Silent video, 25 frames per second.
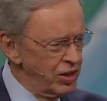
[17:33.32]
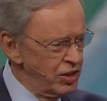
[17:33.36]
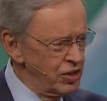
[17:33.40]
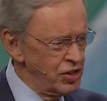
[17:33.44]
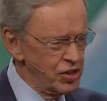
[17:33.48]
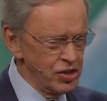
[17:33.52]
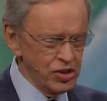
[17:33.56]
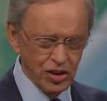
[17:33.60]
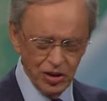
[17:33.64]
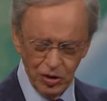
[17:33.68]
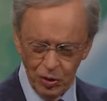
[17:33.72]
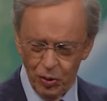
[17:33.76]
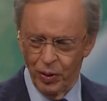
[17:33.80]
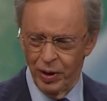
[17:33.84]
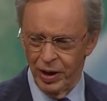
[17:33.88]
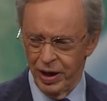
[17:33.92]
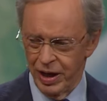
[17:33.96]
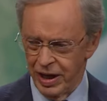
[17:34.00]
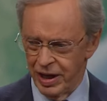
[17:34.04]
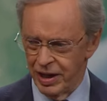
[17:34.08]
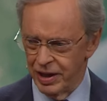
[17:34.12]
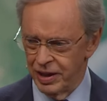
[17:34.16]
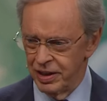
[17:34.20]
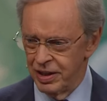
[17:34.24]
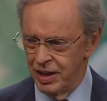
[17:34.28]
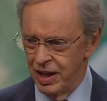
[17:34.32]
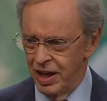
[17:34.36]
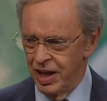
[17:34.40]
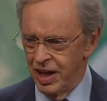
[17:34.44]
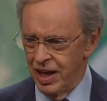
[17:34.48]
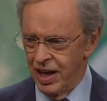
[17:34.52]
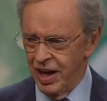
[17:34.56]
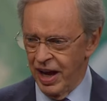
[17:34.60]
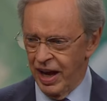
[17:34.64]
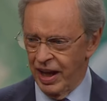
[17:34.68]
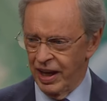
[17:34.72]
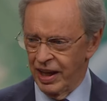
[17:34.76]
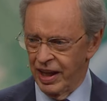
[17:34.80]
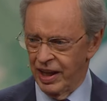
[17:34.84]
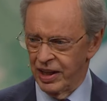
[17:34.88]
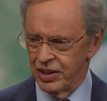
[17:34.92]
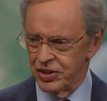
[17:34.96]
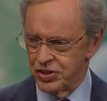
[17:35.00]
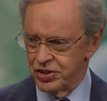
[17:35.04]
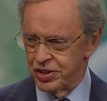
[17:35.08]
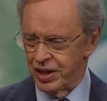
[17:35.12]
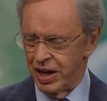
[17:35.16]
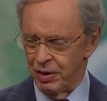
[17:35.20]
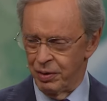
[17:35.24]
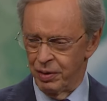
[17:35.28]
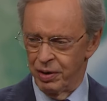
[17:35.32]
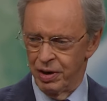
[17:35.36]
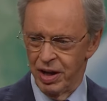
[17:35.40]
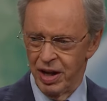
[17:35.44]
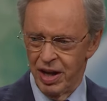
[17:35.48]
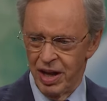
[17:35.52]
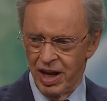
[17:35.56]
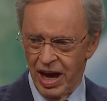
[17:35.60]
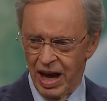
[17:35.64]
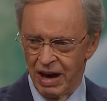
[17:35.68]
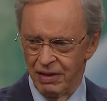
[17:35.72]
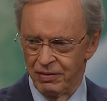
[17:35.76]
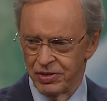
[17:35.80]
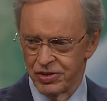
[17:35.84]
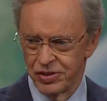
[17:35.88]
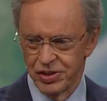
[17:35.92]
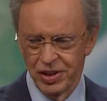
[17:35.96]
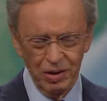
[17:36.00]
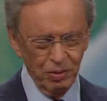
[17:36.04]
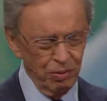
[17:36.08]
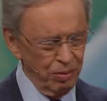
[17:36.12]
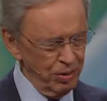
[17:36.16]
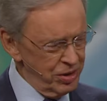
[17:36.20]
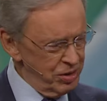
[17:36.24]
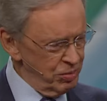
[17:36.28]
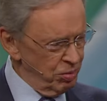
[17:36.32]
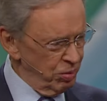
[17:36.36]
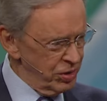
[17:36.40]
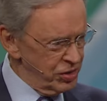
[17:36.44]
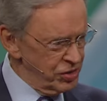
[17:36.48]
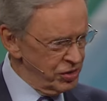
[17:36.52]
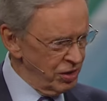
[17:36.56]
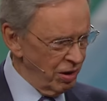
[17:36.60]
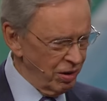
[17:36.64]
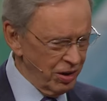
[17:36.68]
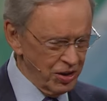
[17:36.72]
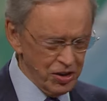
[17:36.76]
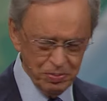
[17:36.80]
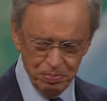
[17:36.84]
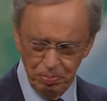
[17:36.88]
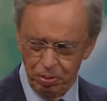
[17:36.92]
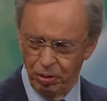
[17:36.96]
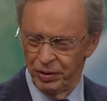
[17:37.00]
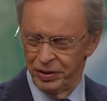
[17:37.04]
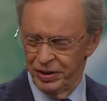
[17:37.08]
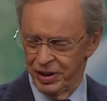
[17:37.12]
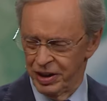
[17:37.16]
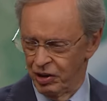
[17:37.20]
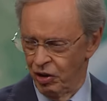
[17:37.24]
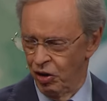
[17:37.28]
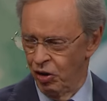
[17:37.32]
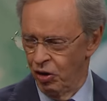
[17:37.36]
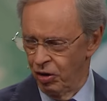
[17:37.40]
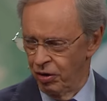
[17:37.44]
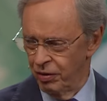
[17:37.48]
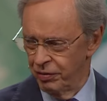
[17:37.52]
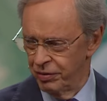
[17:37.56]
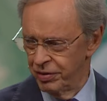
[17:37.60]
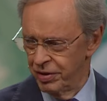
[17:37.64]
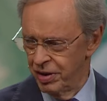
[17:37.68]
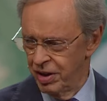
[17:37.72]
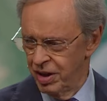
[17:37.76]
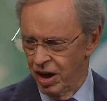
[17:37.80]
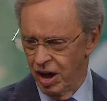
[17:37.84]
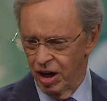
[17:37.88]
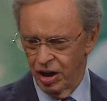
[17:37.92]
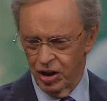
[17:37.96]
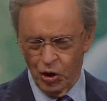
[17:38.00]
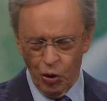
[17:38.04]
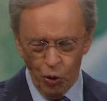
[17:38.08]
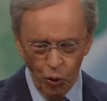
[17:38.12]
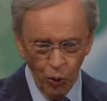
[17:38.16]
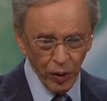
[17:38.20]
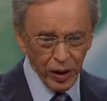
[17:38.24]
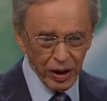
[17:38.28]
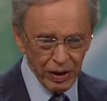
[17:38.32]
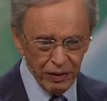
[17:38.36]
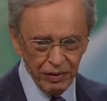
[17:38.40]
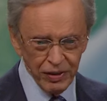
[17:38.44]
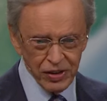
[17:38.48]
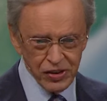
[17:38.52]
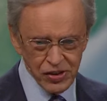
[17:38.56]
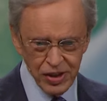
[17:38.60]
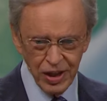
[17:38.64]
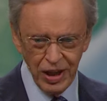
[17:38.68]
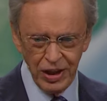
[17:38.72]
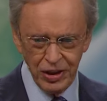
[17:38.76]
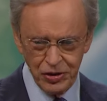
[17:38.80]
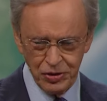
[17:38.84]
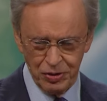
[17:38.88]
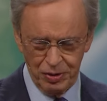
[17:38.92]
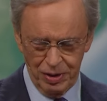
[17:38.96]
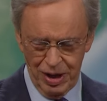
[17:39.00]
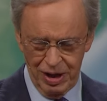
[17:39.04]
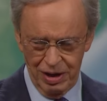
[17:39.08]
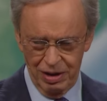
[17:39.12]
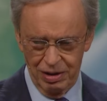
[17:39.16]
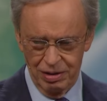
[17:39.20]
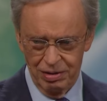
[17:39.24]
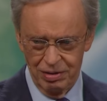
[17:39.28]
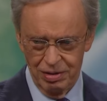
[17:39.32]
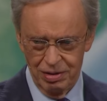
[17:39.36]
you just go ahead and let Sarah have a son? What, what's all this putting it off? A quarter of a century.